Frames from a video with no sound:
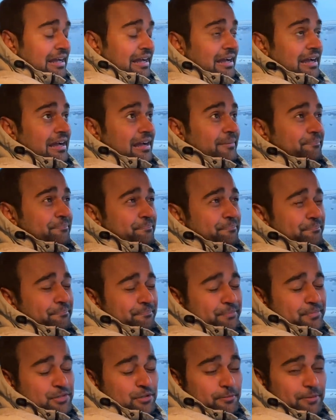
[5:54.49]

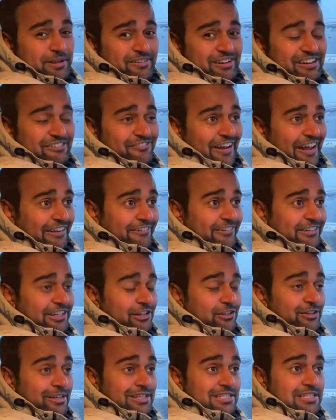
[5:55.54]
To be very frank with
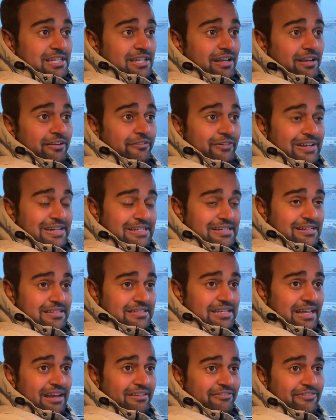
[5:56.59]
you, these
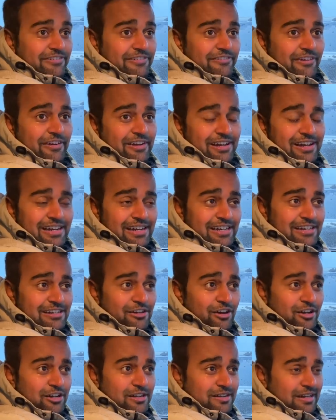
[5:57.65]
winters
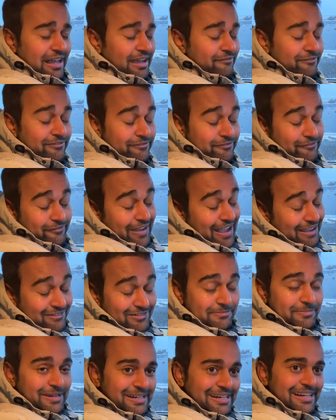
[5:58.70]

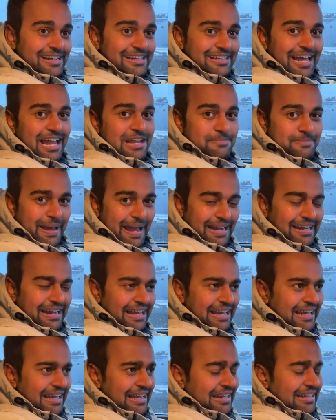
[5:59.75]
haven't been really that bad.
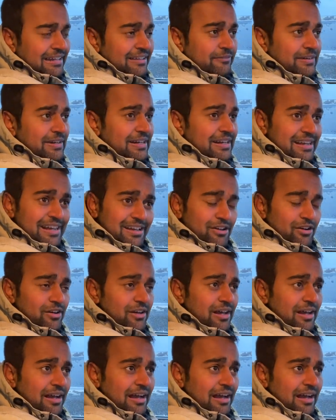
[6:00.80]
They've been really good.